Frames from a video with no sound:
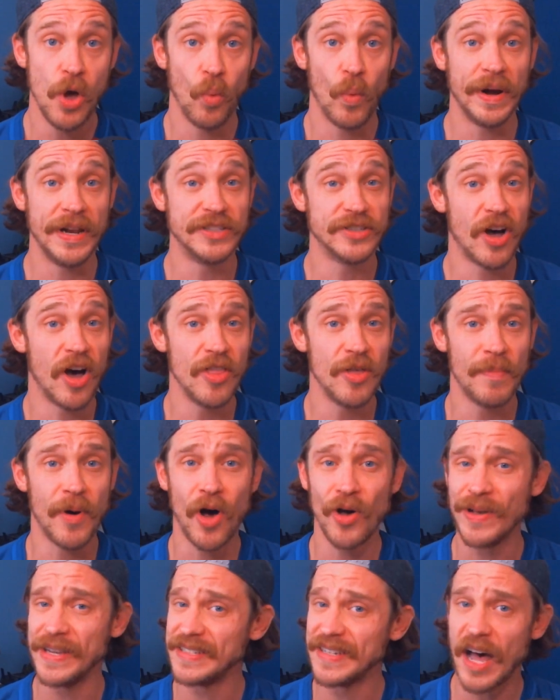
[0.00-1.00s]
When he's on the
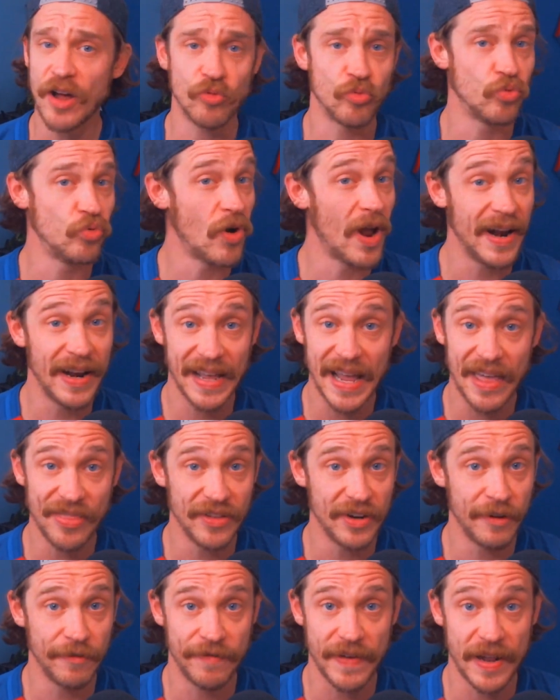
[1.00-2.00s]
ball, he's not running at
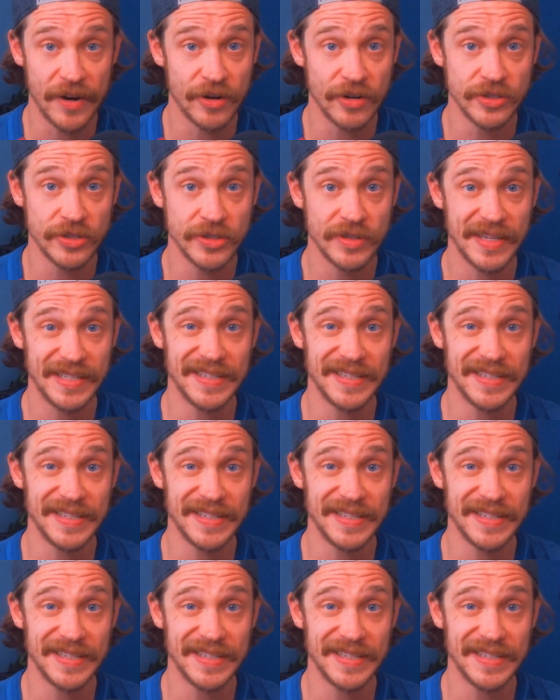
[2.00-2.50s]
the defenders.